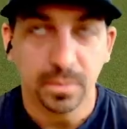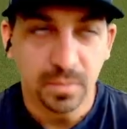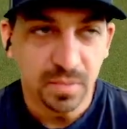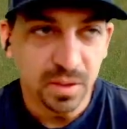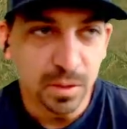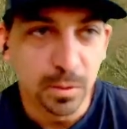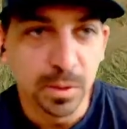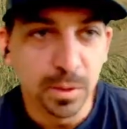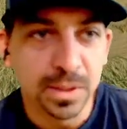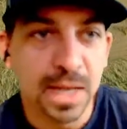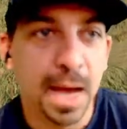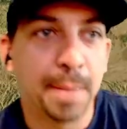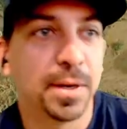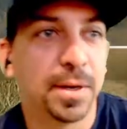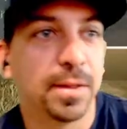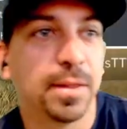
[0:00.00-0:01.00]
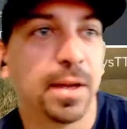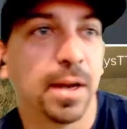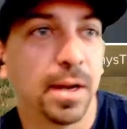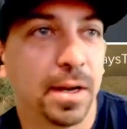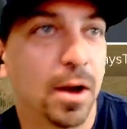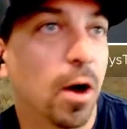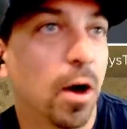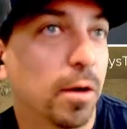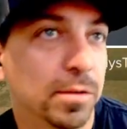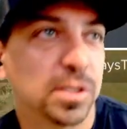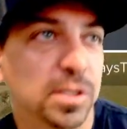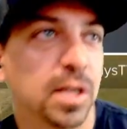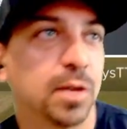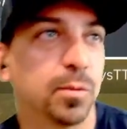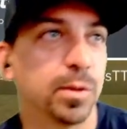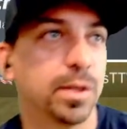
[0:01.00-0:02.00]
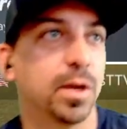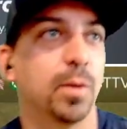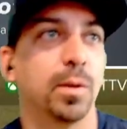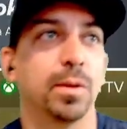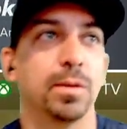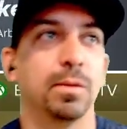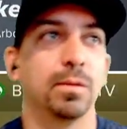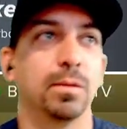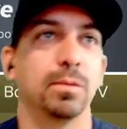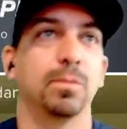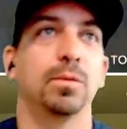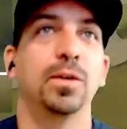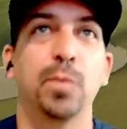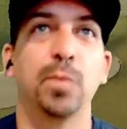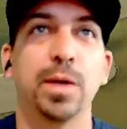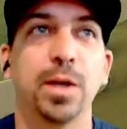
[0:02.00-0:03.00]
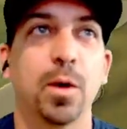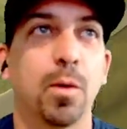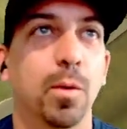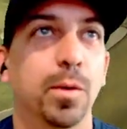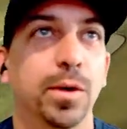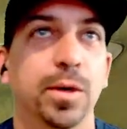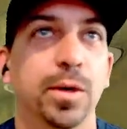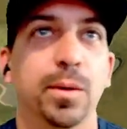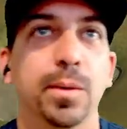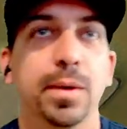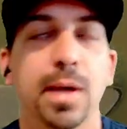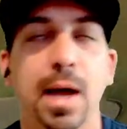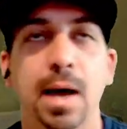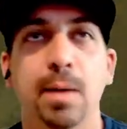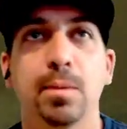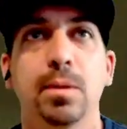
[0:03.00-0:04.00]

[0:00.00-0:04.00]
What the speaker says: We tap it in there, and all of a sudden we know what we're doing now.